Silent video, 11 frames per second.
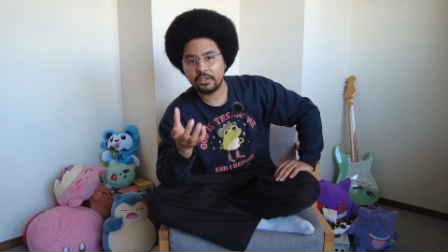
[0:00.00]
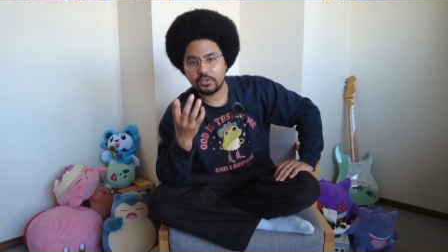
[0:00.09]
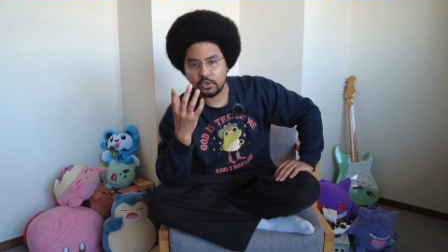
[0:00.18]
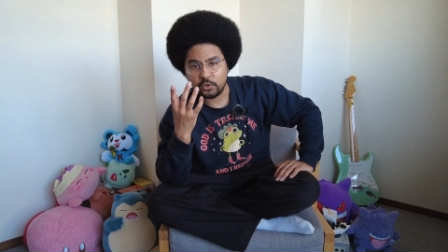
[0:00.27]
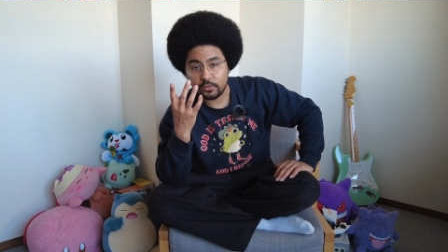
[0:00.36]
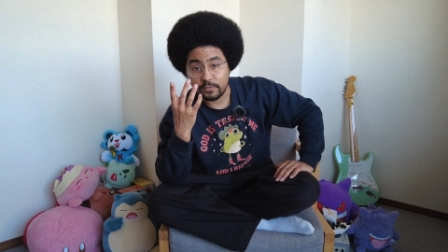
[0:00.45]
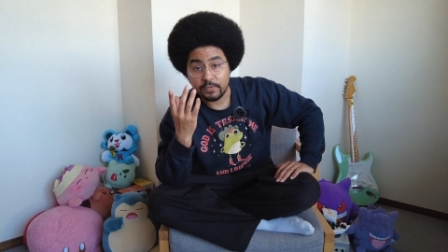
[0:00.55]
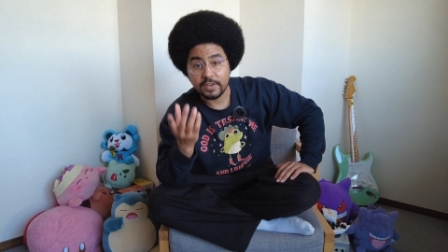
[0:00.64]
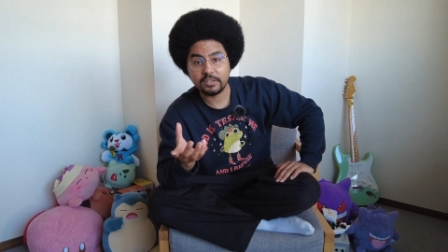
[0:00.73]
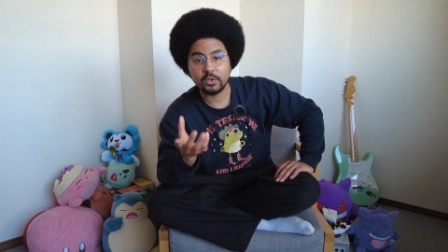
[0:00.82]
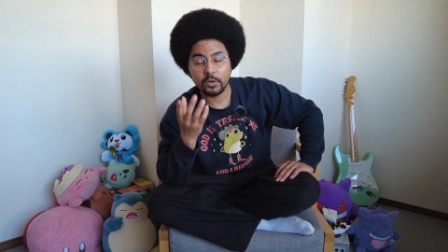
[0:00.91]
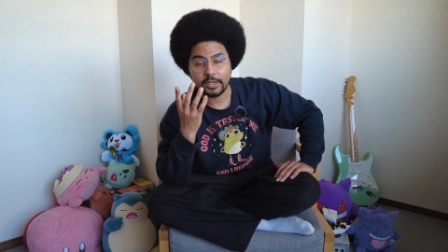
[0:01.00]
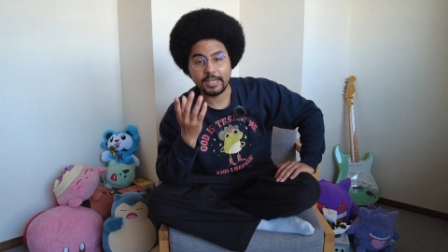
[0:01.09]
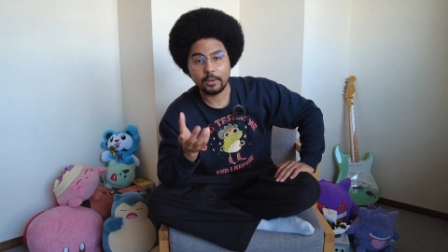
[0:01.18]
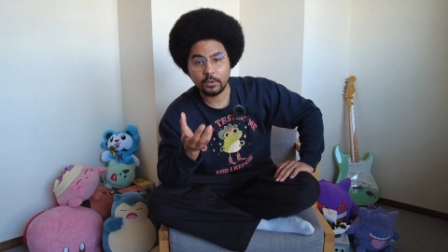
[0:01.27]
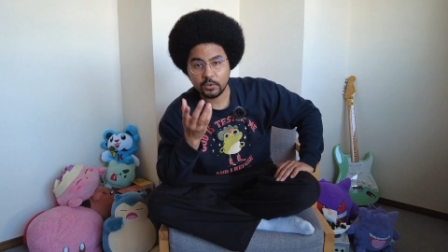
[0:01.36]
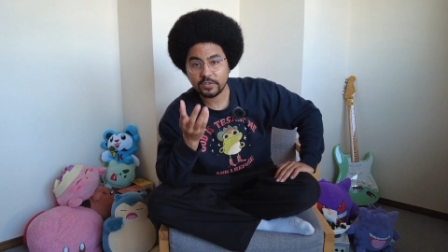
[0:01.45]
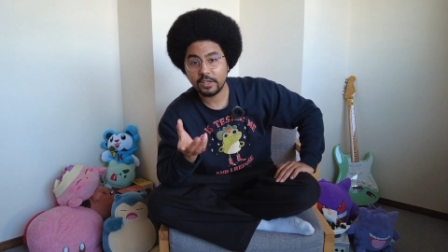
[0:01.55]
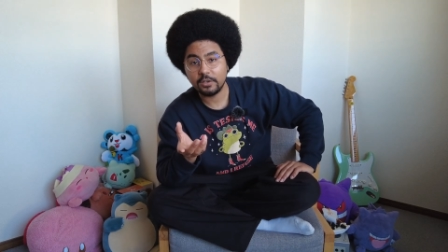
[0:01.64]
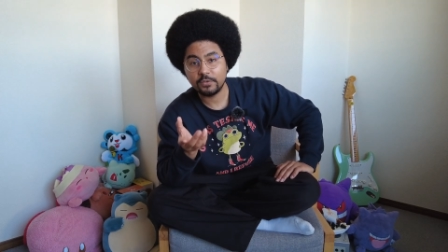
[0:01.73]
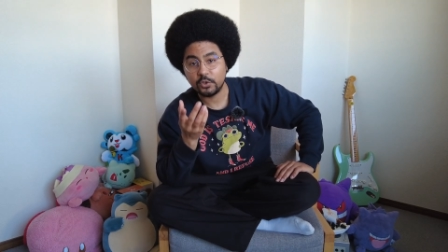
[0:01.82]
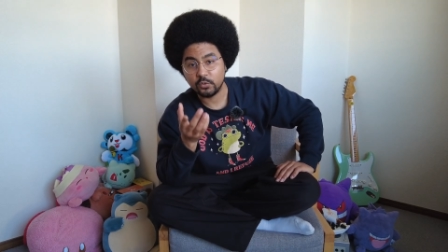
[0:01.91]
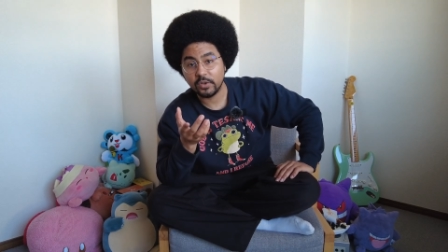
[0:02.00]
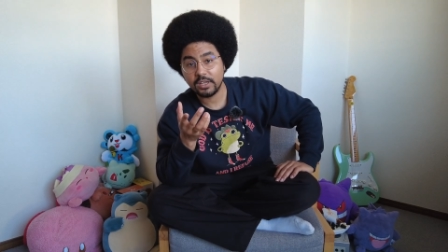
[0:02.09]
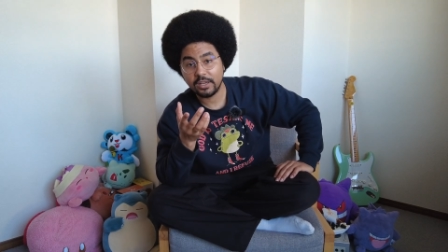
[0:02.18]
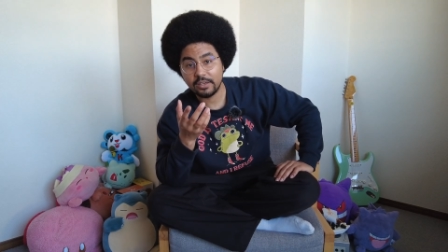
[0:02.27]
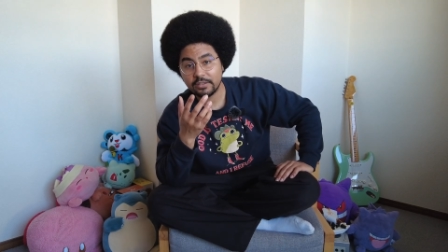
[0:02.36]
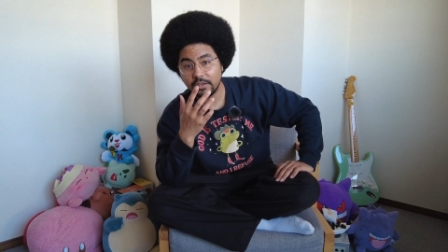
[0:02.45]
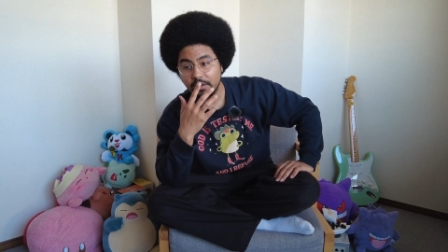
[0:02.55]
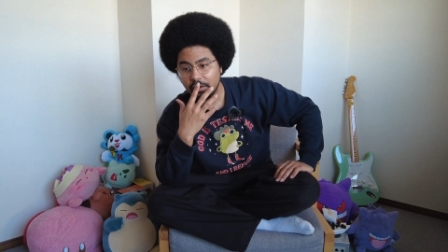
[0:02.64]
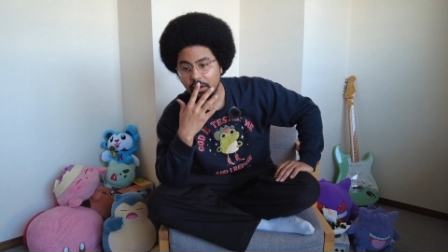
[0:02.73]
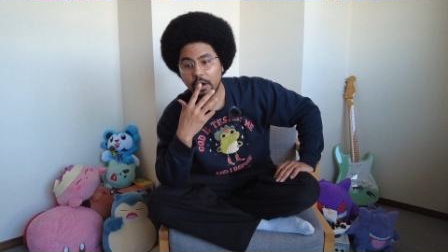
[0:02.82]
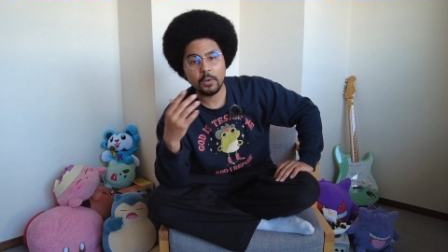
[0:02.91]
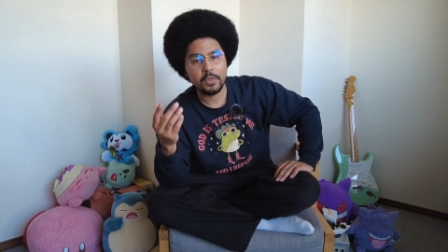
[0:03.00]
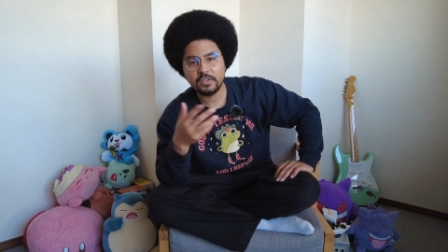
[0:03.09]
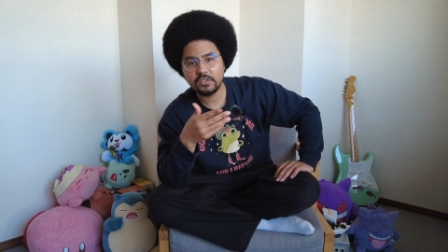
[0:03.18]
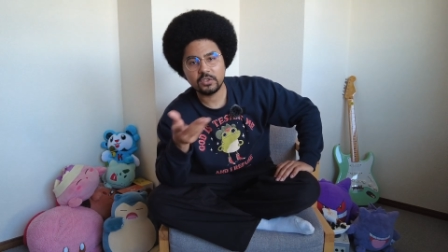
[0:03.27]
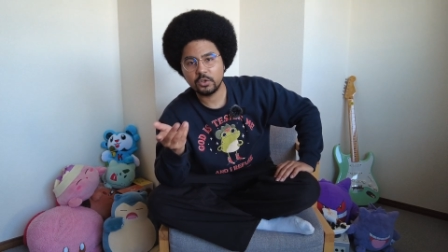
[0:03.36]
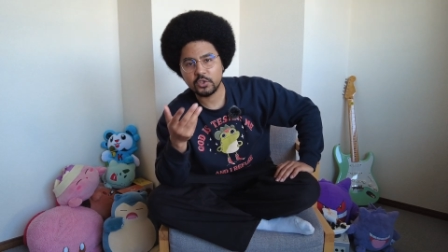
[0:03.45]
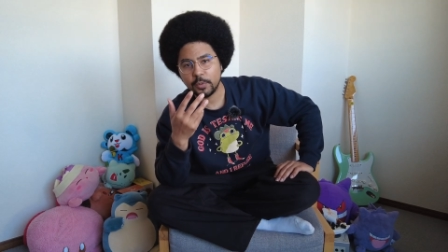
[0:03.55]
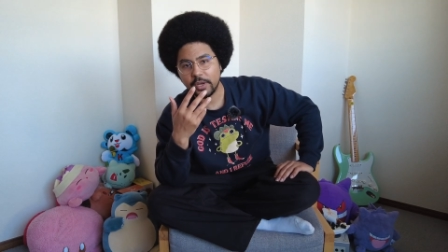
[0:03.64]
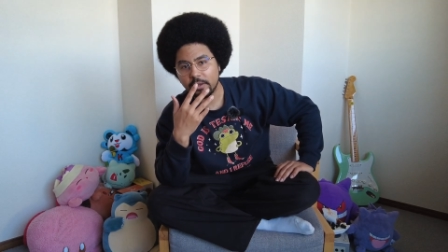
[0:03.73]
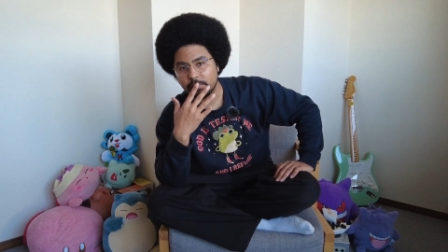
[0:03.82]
until you visit Okinawa yourself and you realize, oh, this is not Japan.